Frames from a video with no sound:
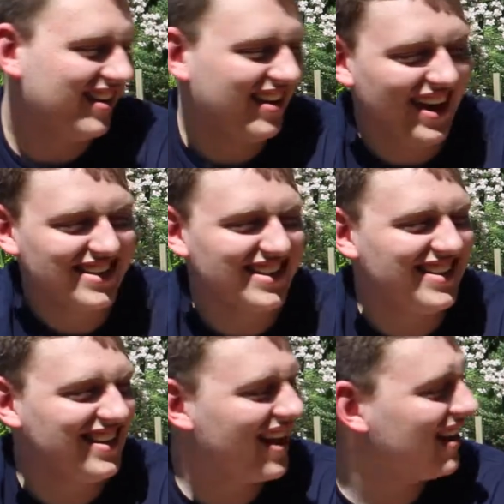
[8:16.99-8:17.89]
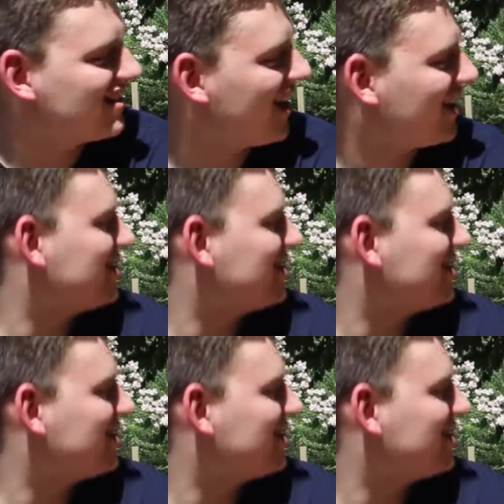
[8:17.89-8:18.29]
Quesadilla, that is not a